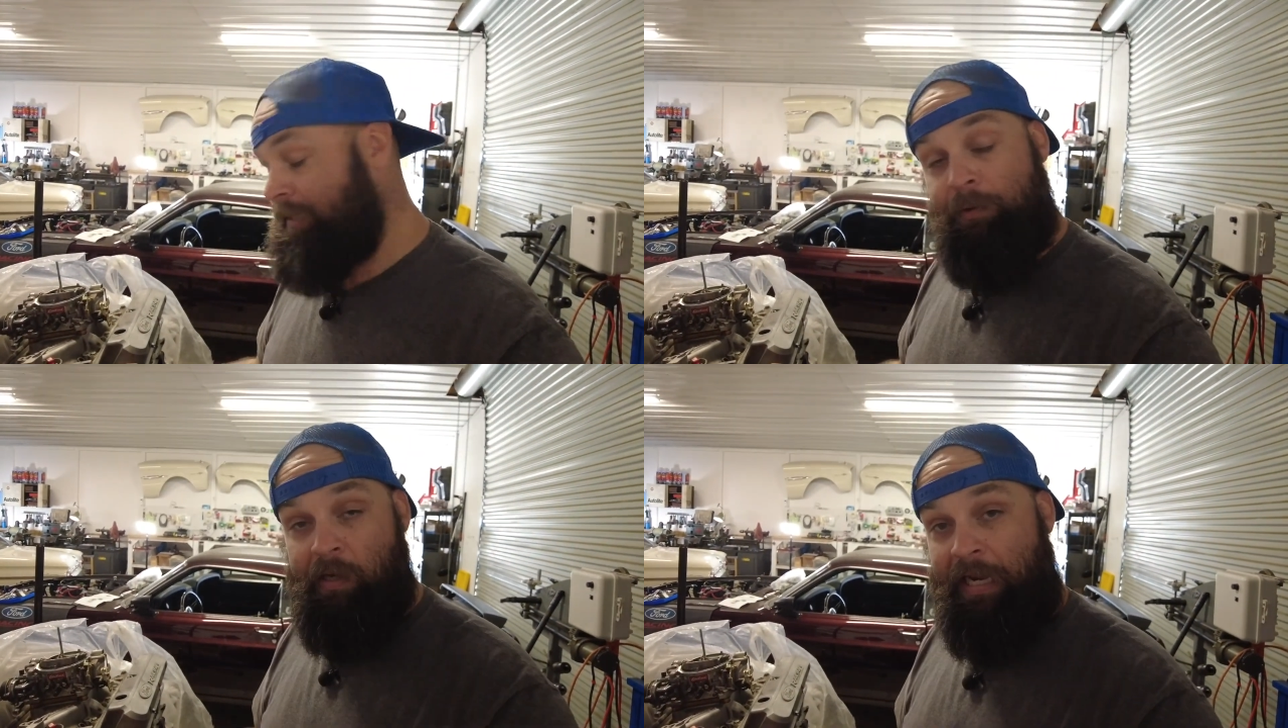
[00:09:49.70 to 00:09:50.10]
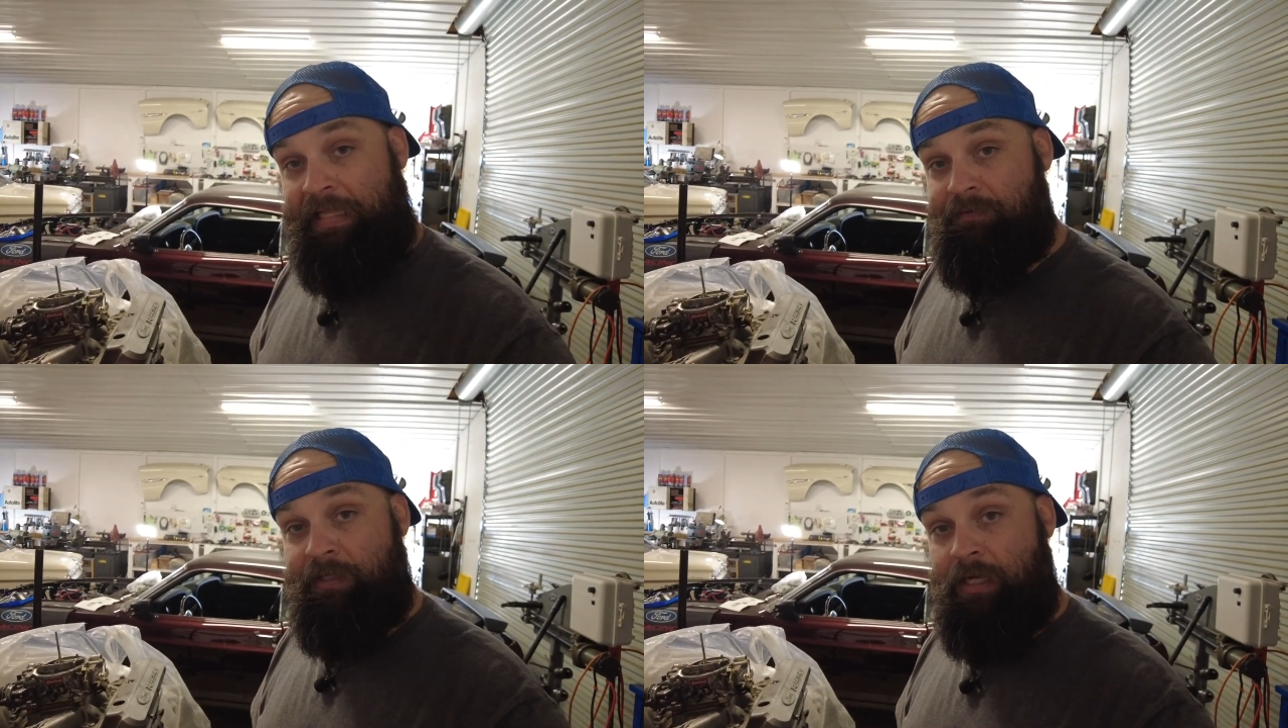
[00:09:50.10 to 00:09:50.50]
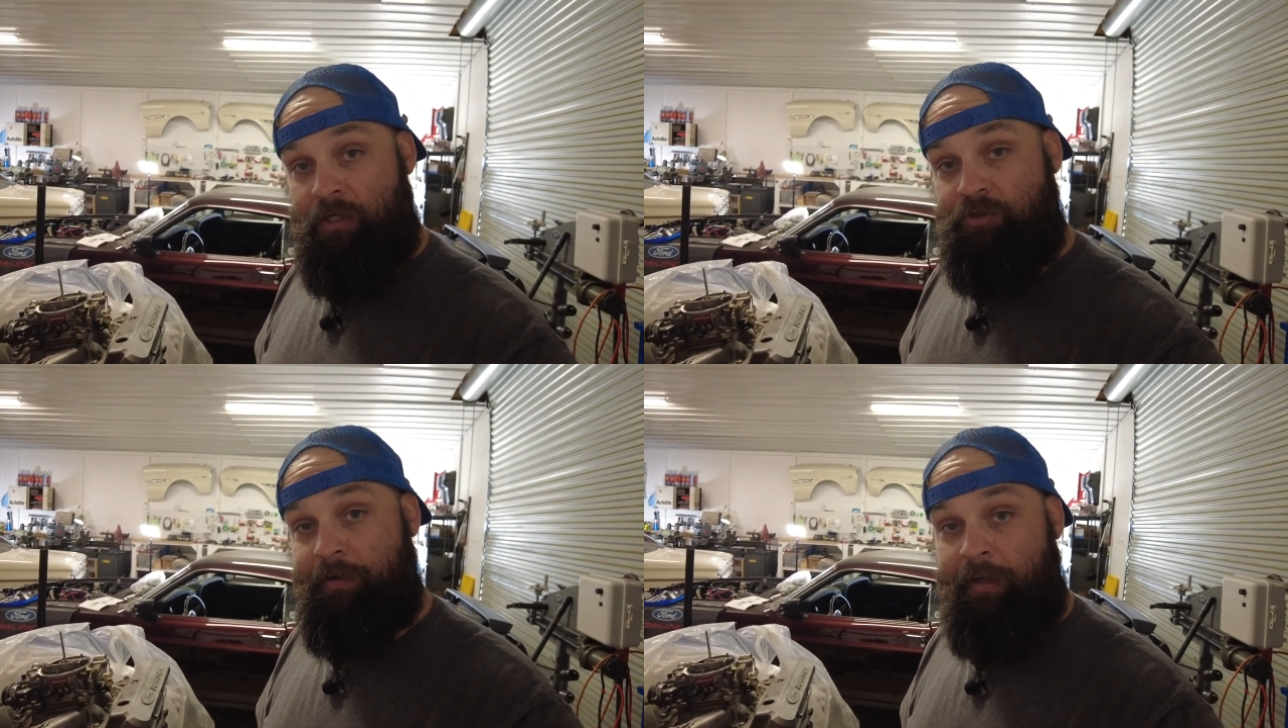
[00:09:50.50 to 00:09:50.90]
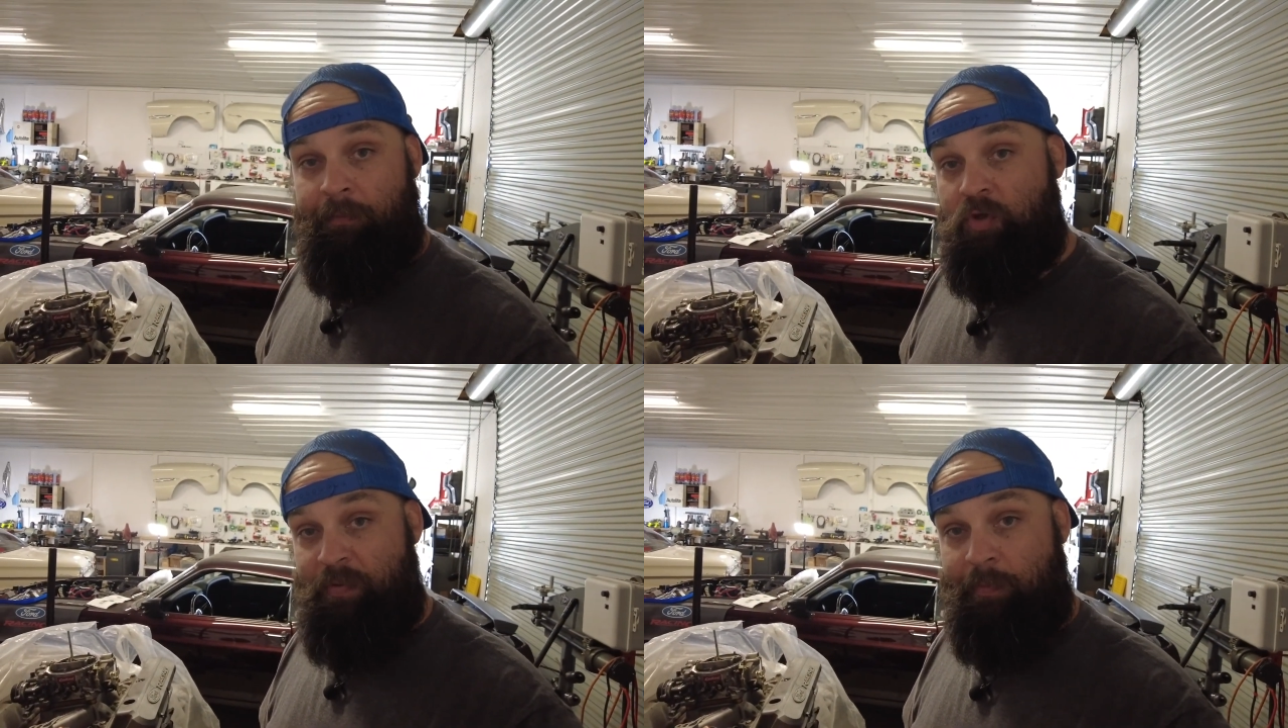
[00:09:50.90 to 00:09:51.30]
you what, I live in the country, and
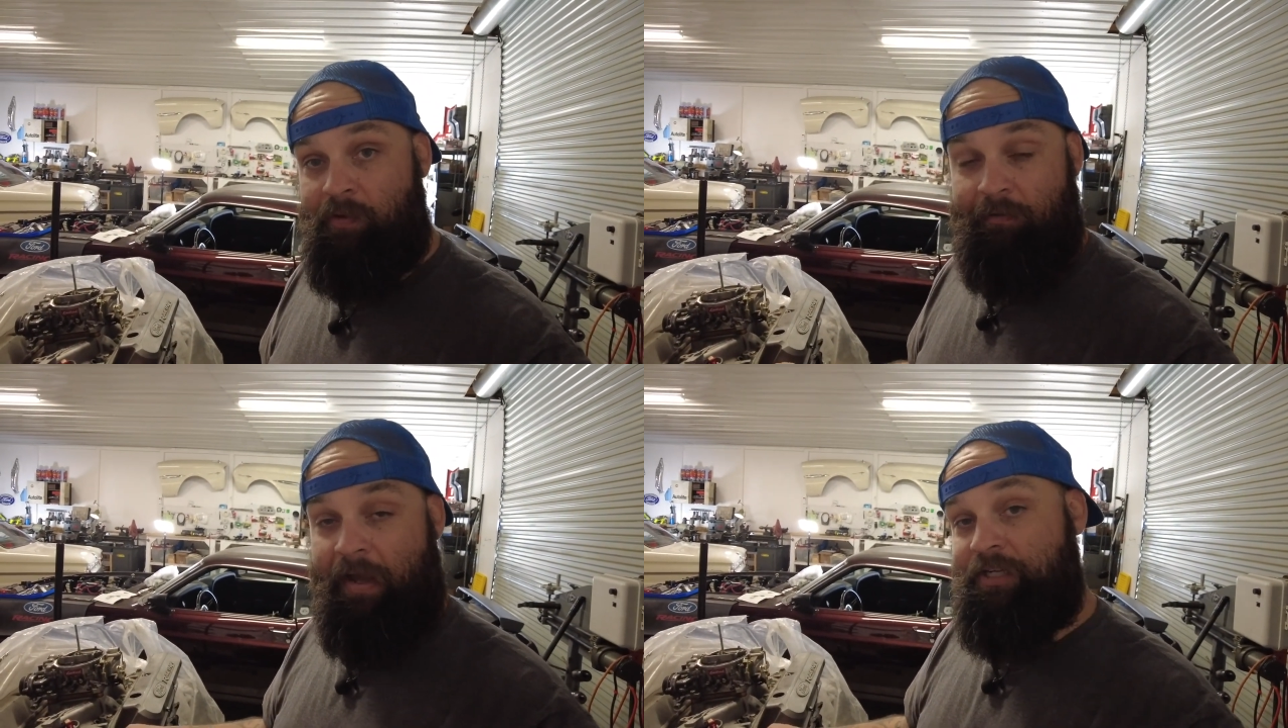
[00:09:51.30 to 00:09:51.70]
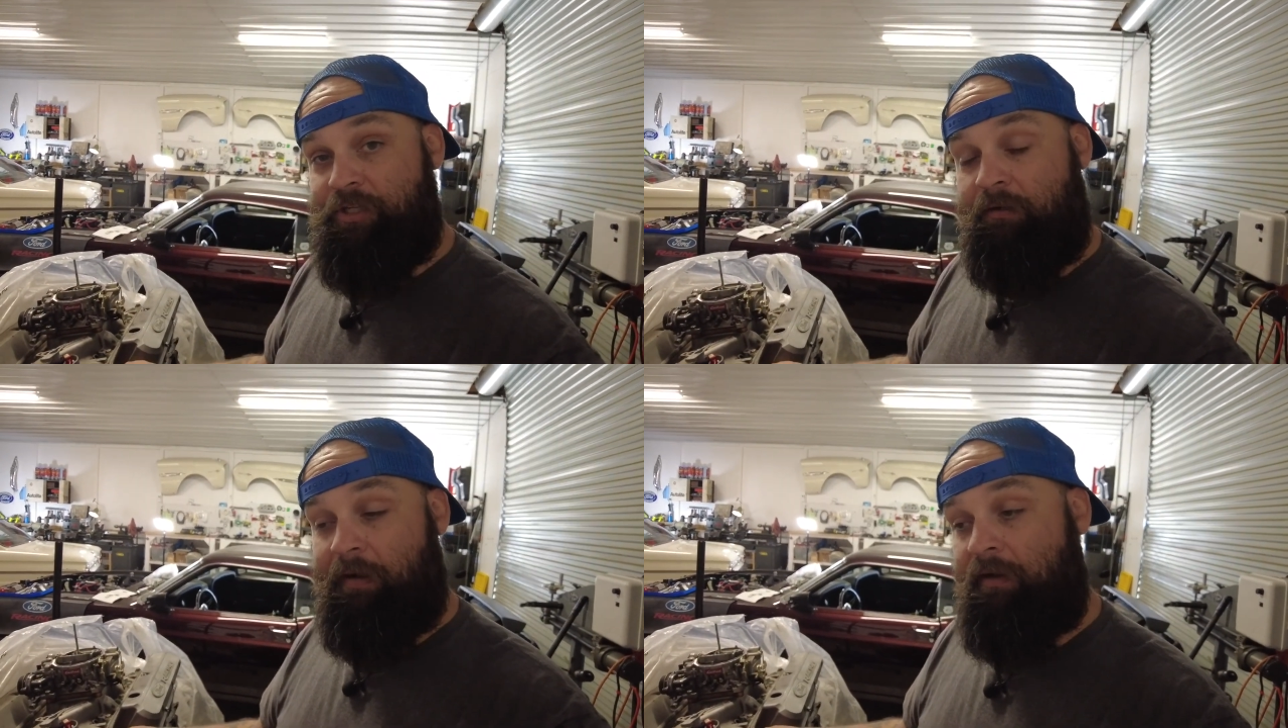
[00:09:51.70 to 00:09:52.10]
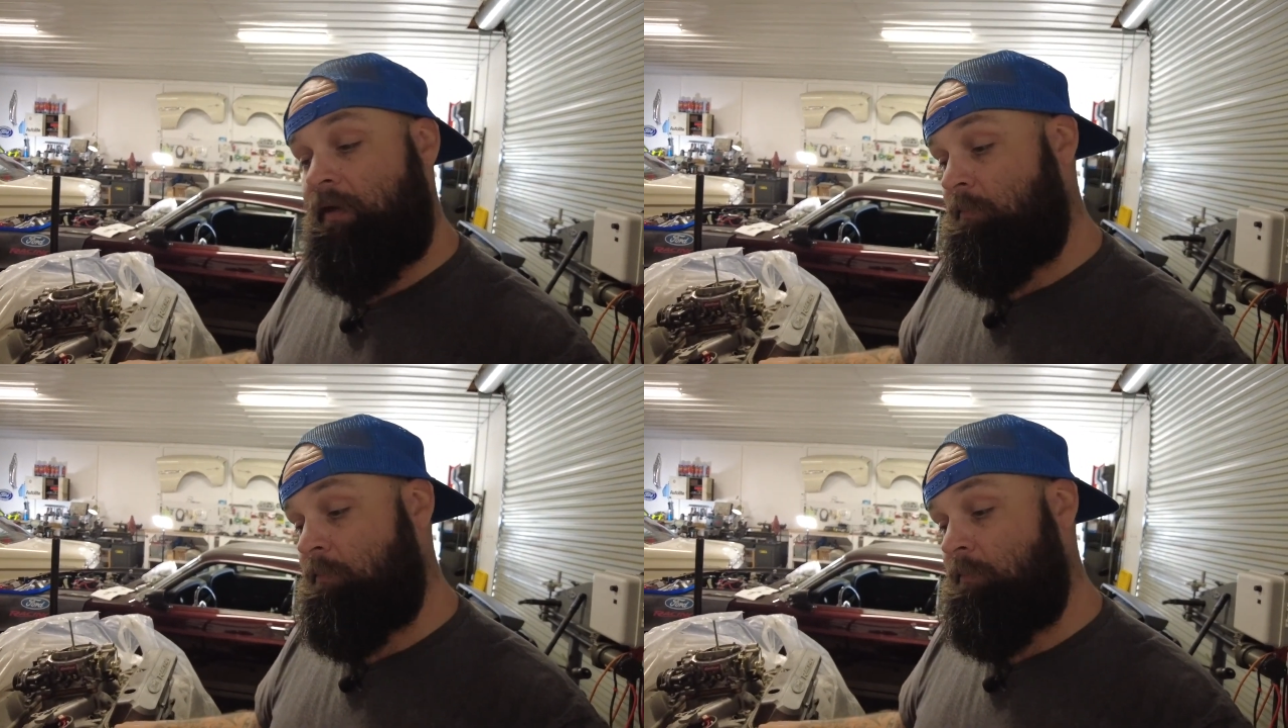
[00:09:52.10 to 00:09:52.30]
most people that ride shit around here